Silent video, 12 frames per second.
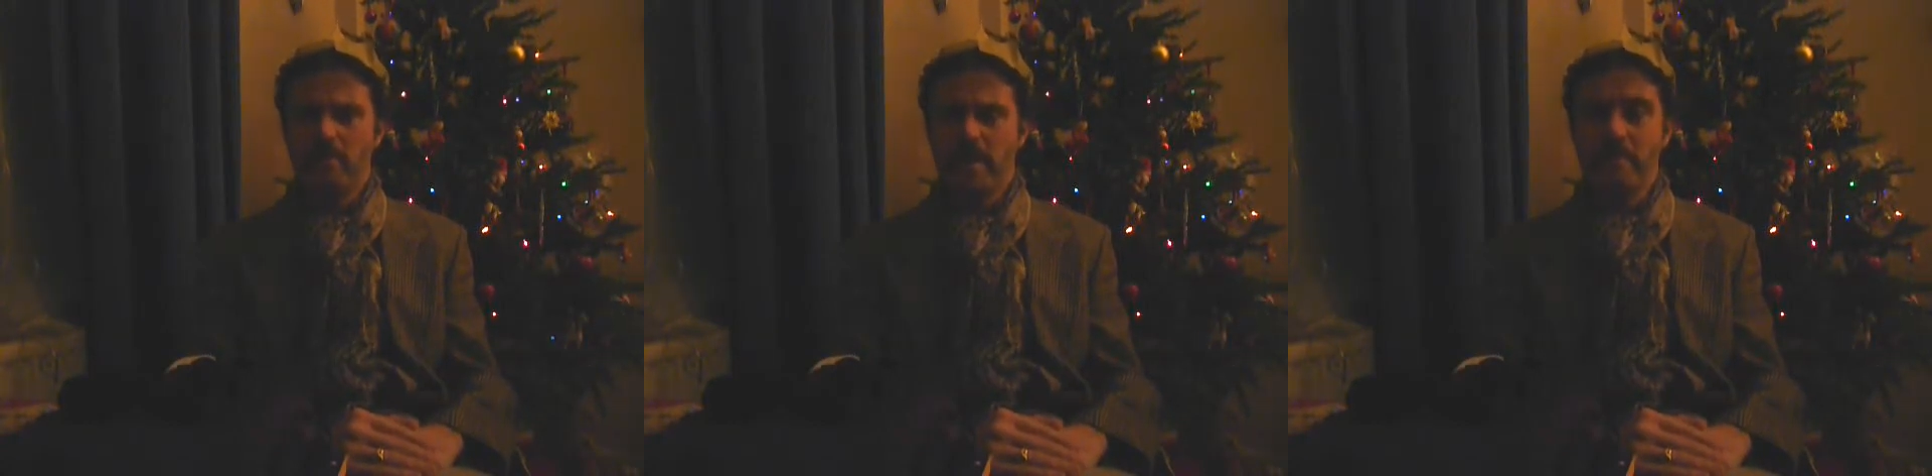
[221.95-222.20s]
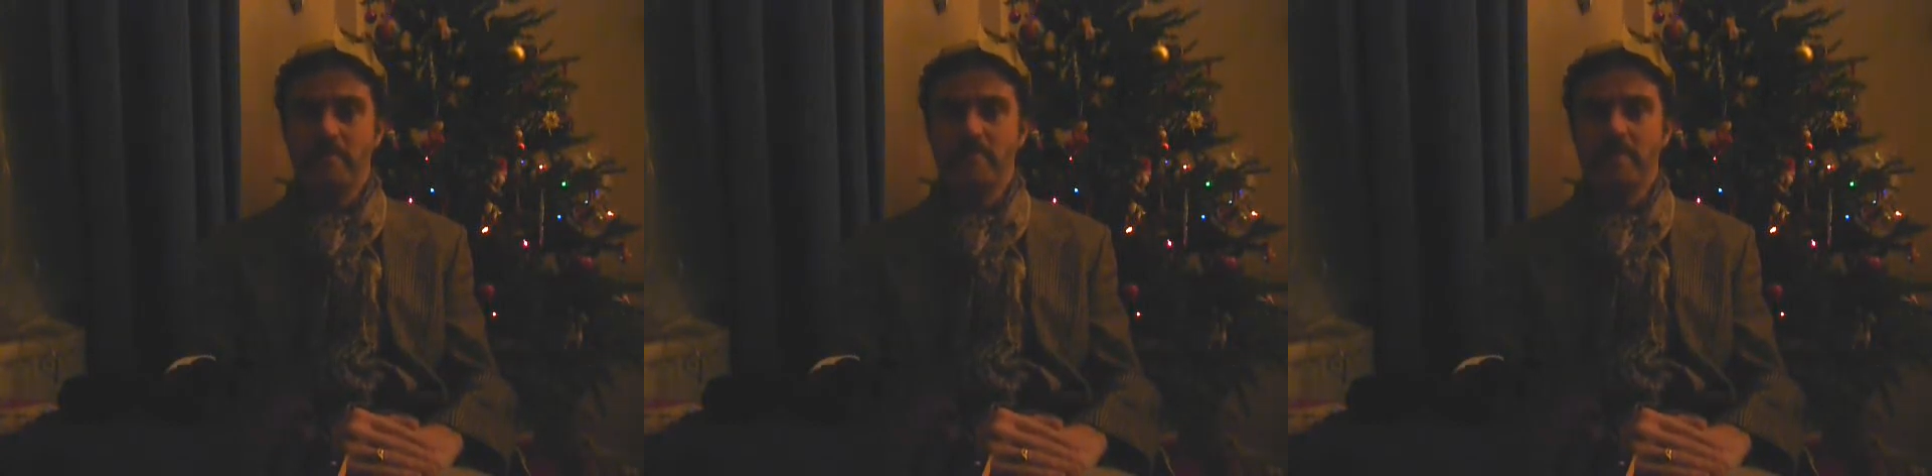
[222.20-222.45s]

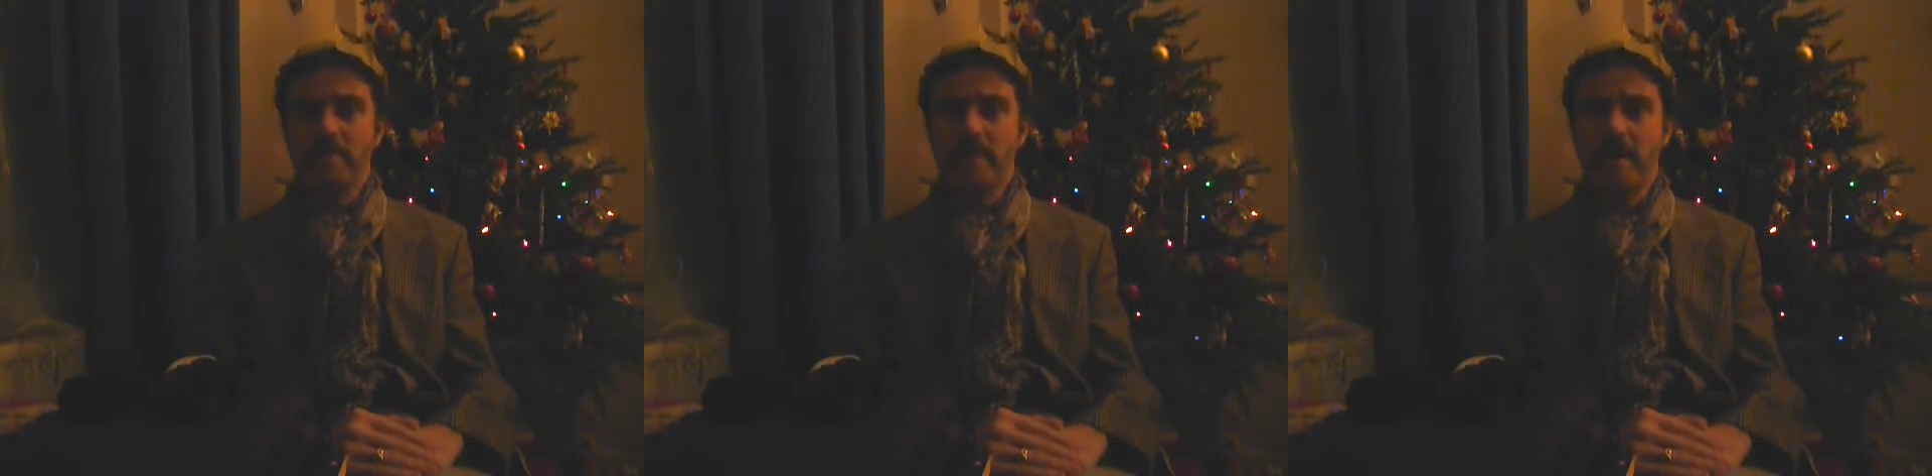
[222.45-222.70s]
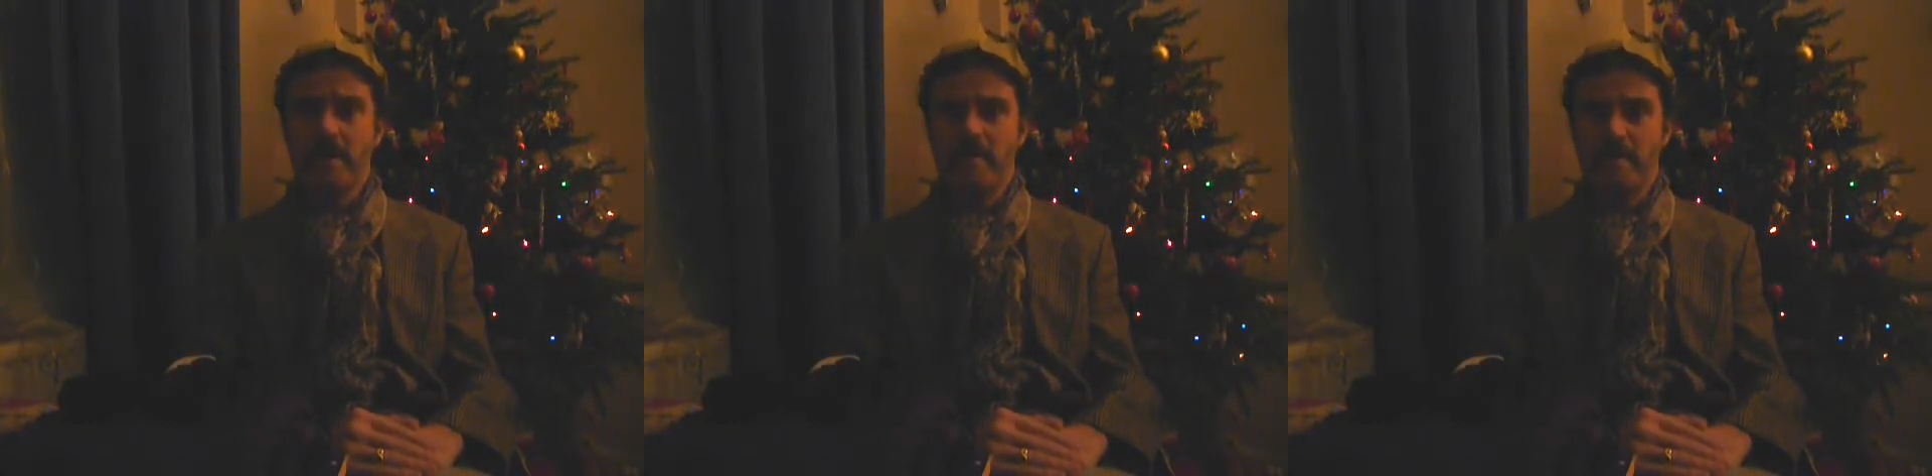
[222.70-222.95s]
Wouldn't happen
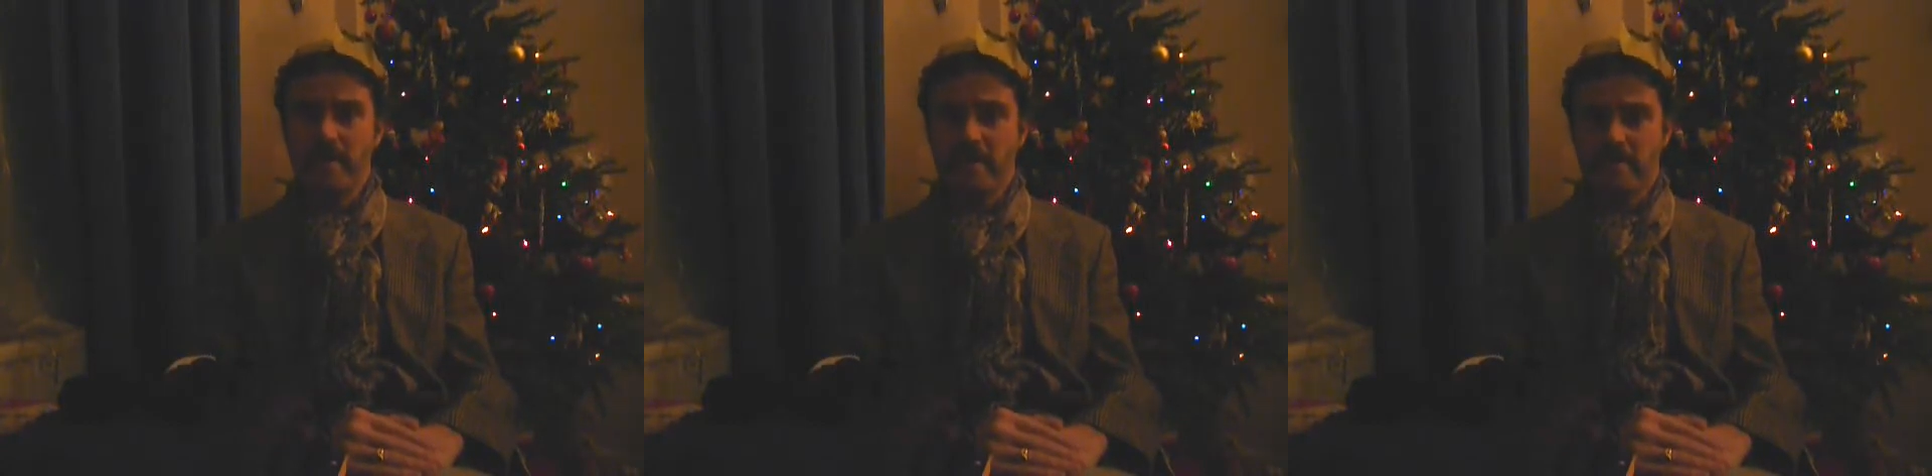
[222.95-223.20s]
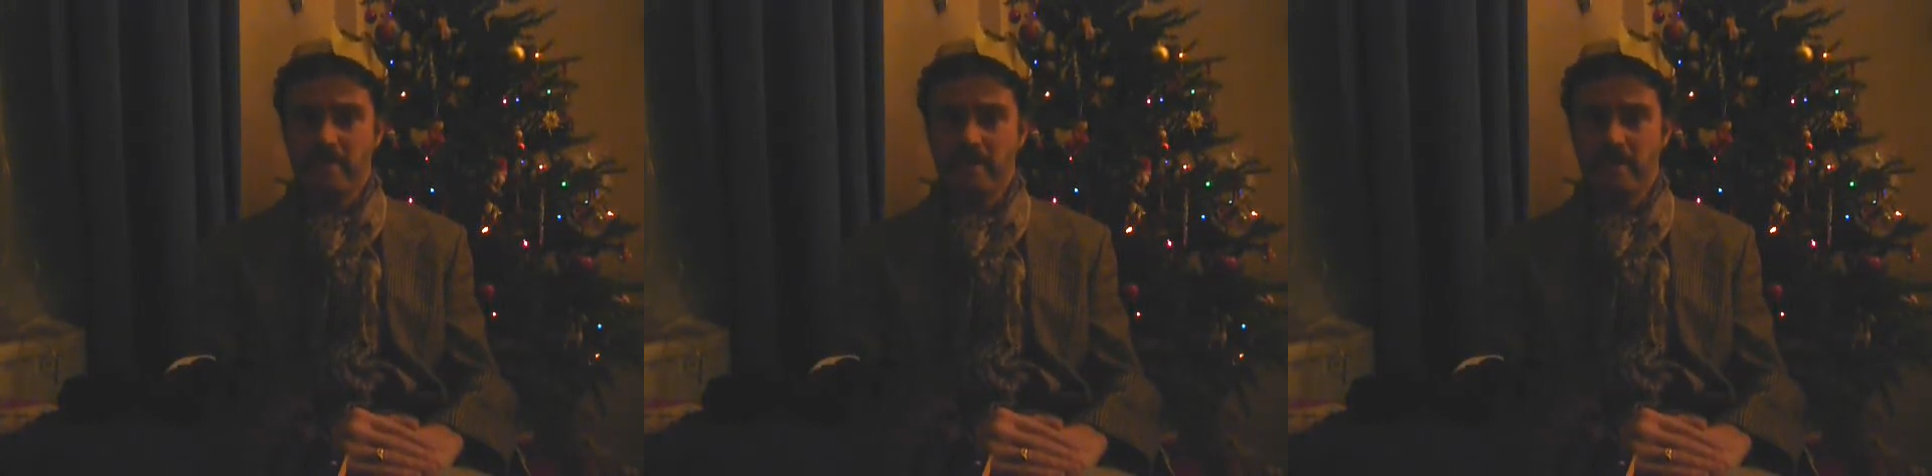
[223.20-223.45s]
today
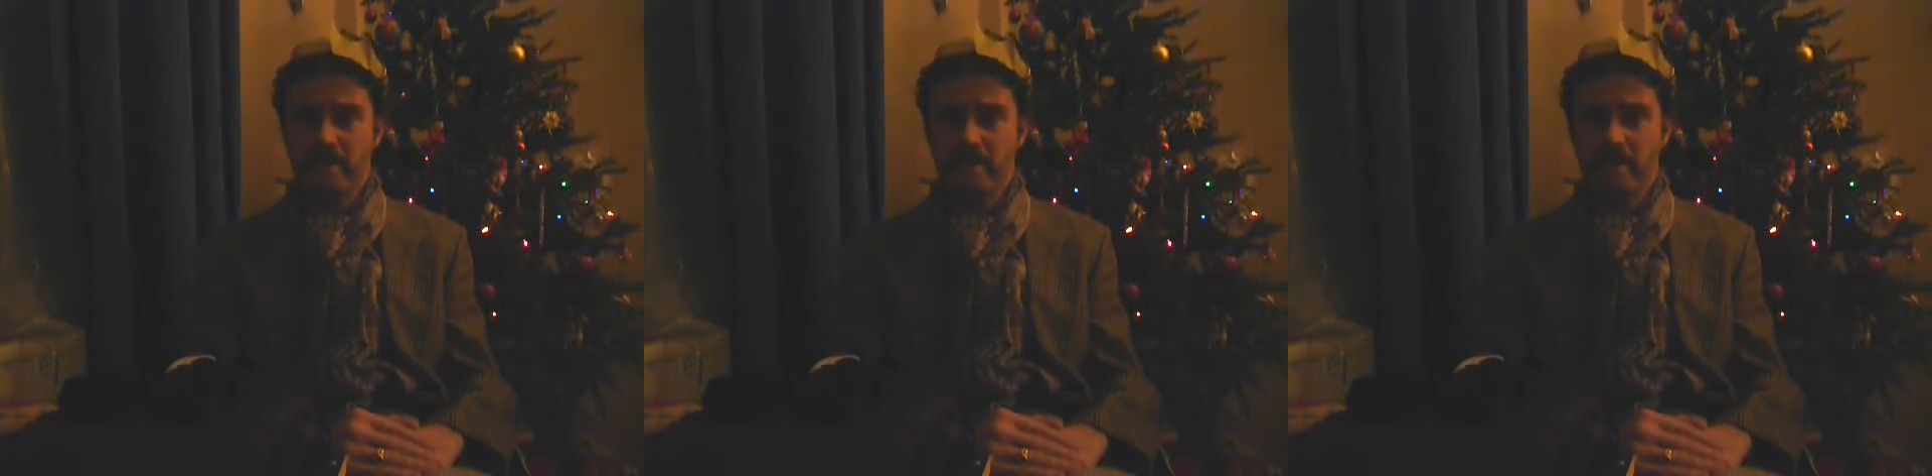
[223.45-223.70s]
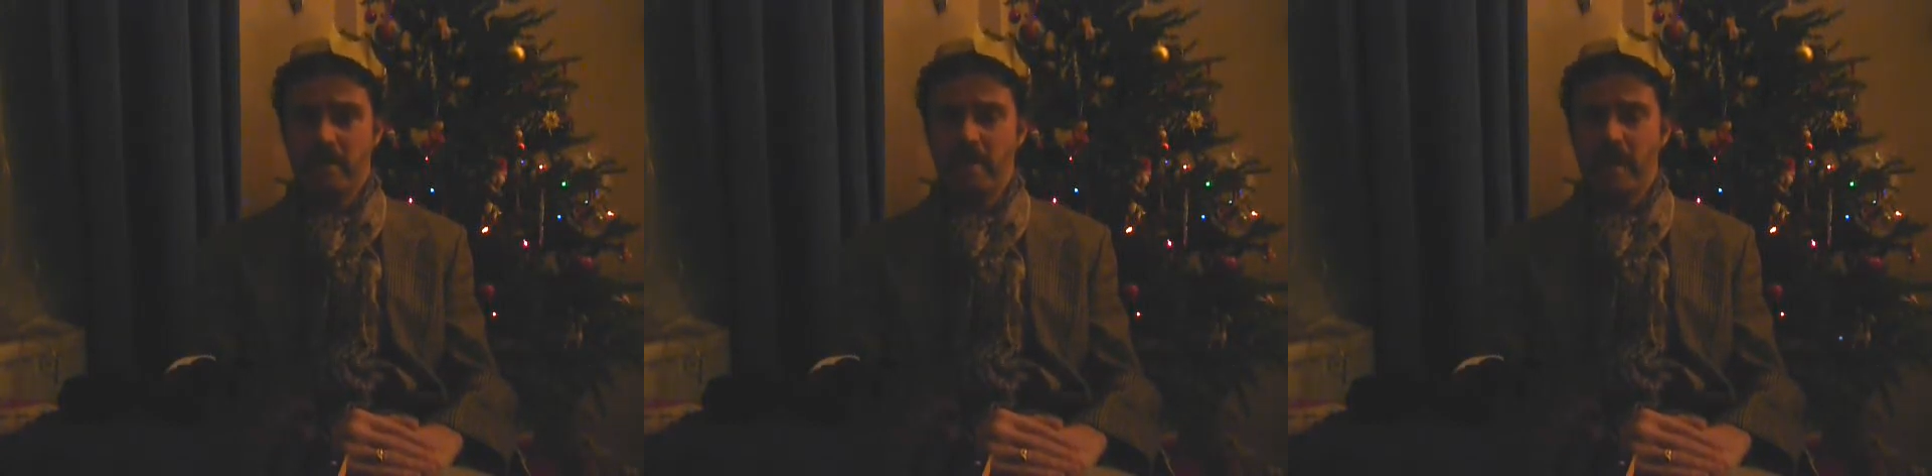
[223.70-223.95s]
either.
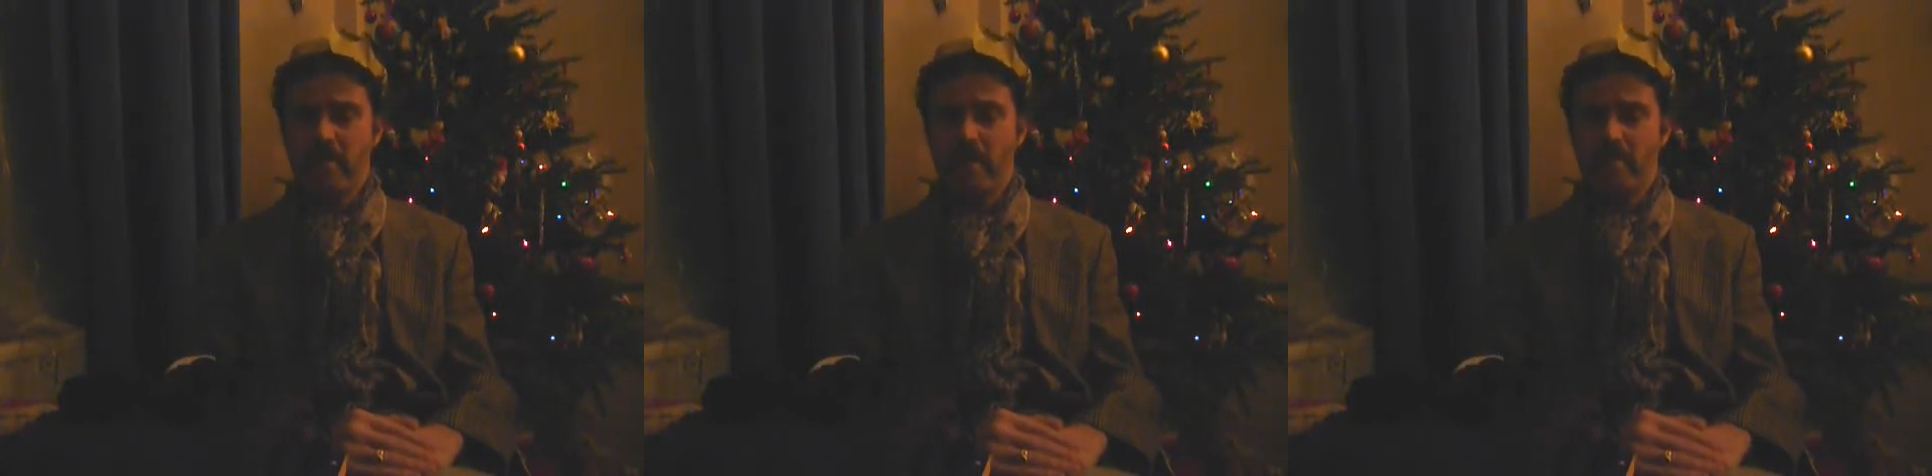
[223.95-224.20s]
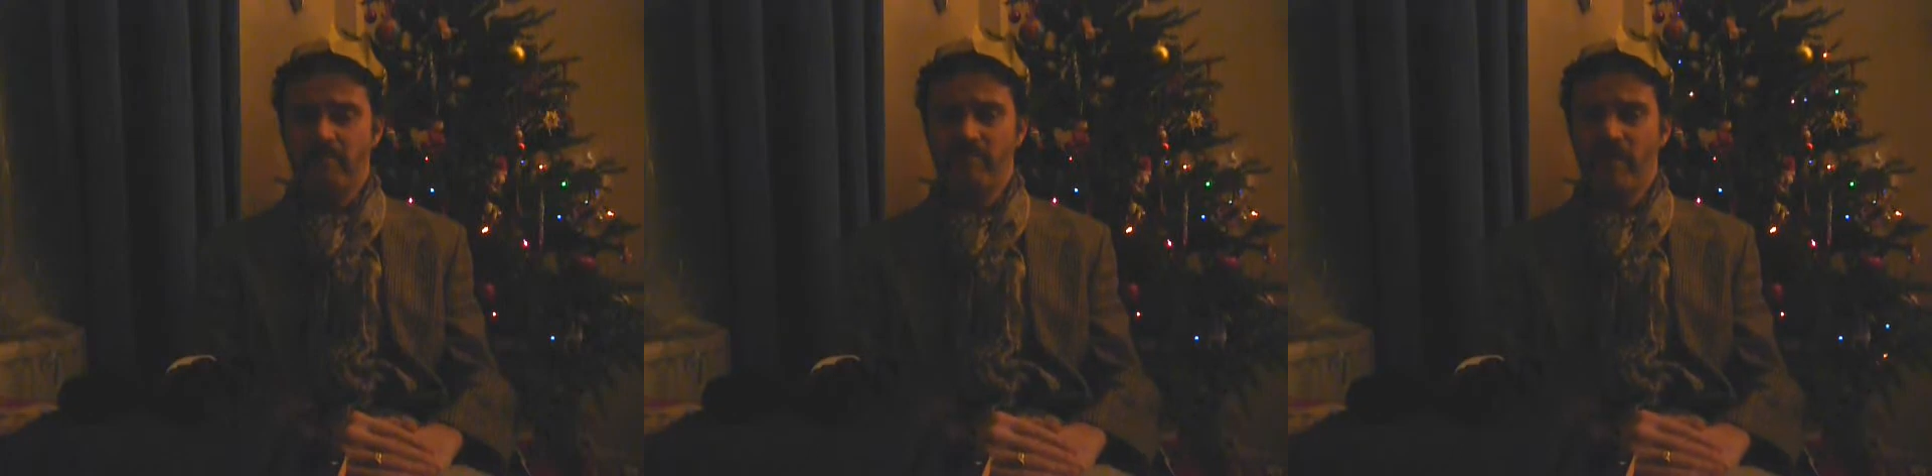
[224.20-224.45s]
He'd have
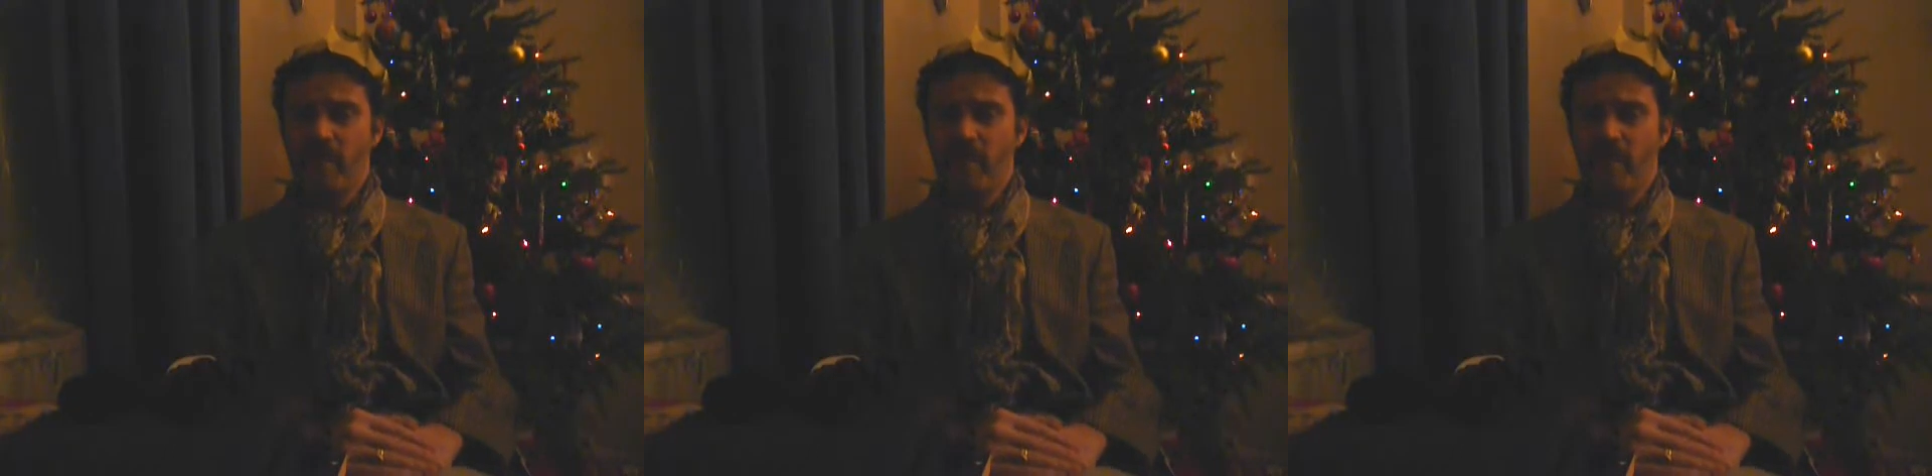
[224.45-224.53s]
a